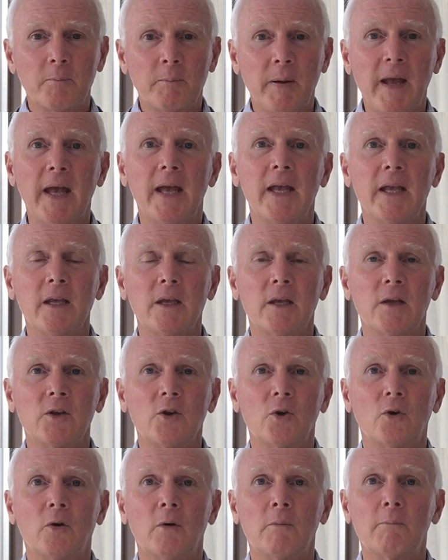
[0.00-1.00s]
pay
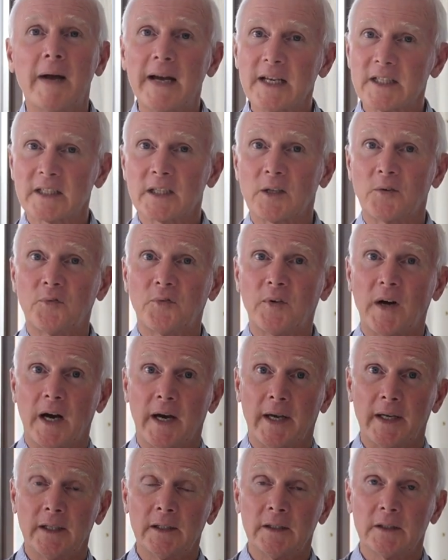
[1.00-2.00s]
your mask
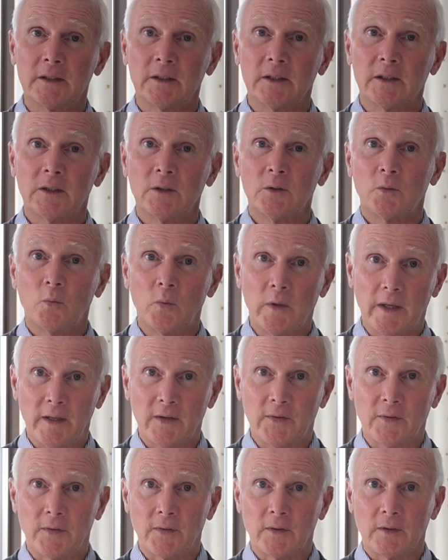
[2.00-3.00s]
fine
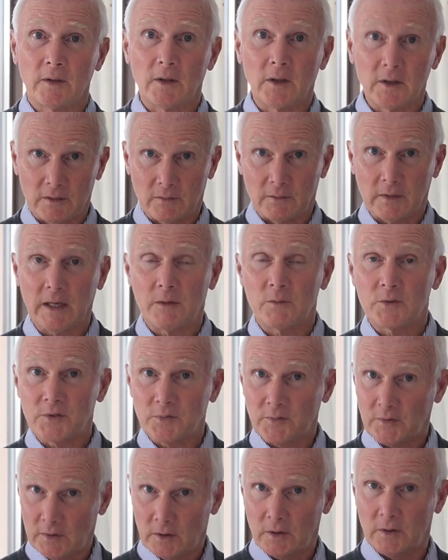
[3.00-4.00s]
with, that was
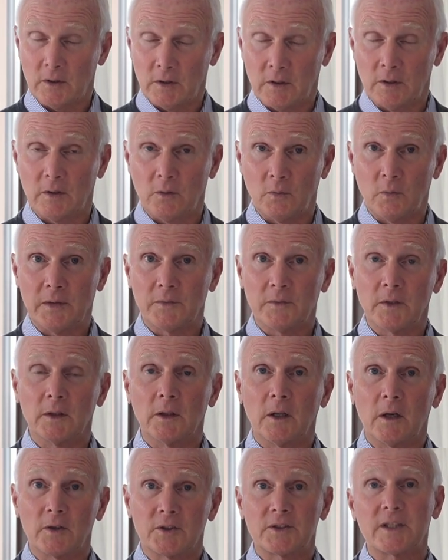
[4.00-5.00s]
for when the
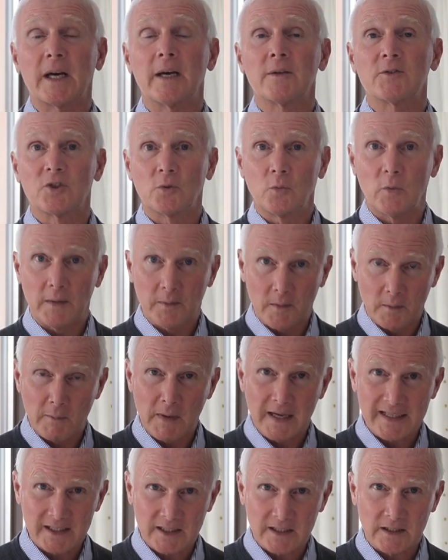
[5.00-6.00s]
lockdowns and when the
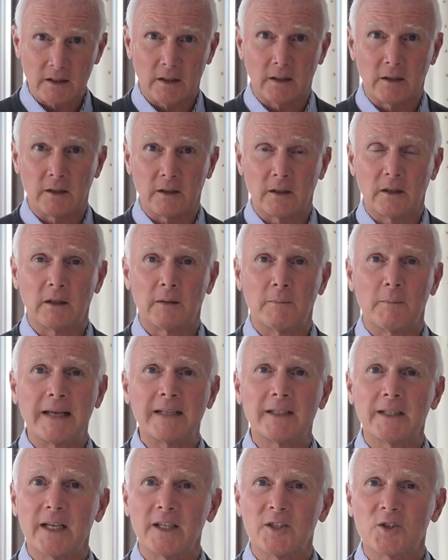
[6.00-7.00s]
mask
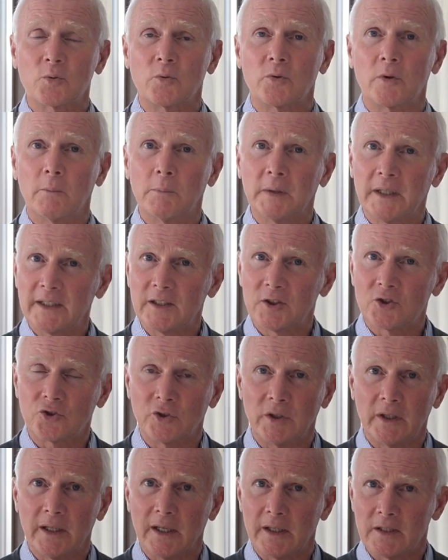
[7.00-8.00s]
mandates were
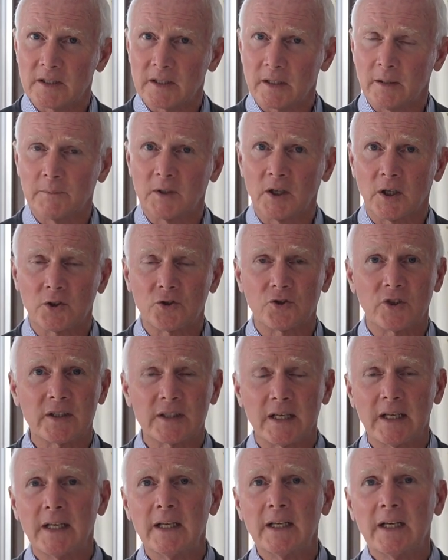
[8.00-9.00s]
obligatory in some
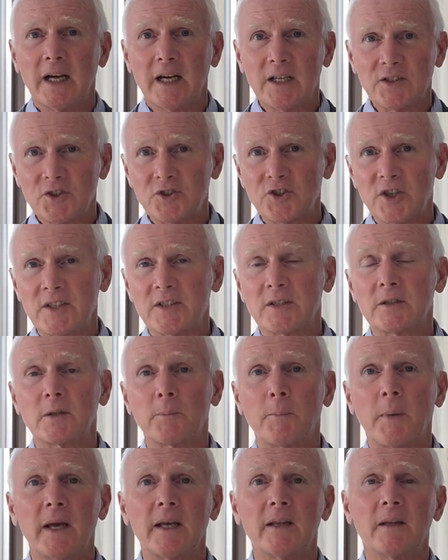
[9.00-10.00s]
countries. I suggested to
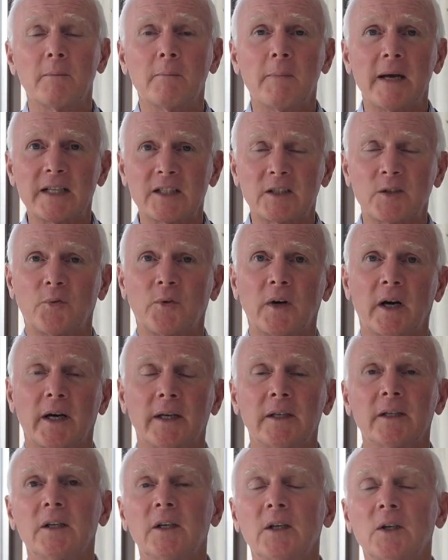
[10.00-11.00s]
pay the mask
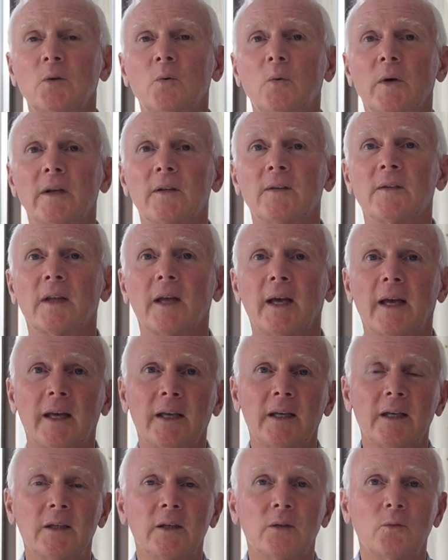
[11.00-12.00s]
fine with
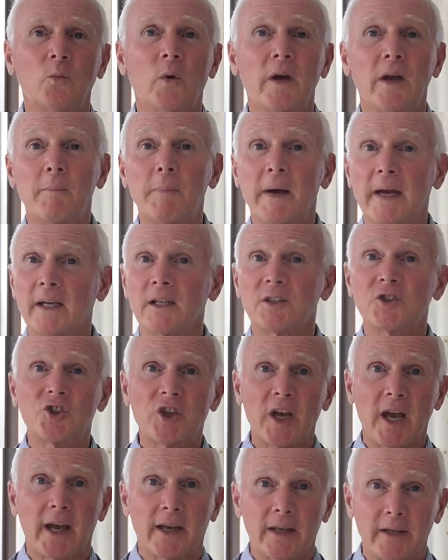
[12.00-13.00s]
a WeBank
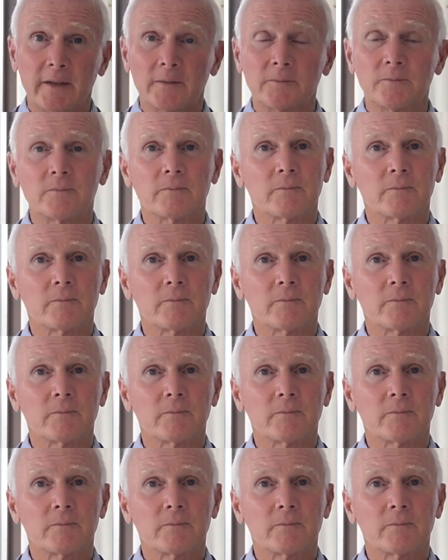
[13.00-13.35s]
check.